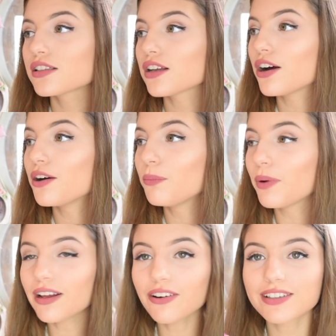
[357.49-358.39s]
So
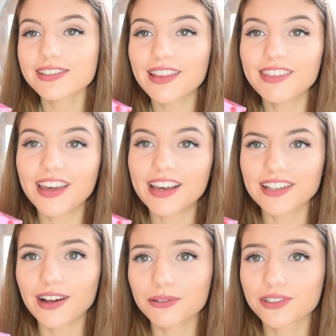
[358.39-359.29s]
when I got sent this,
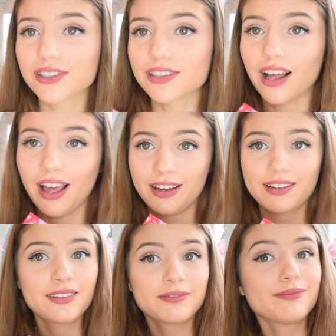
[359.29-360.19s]
I was just
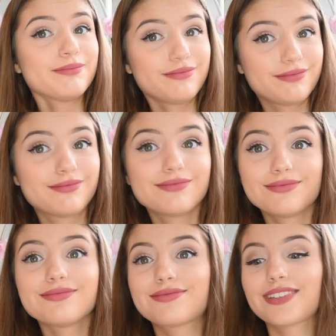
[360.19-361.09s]
like,
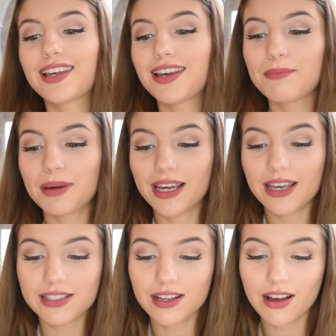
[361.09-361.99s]
because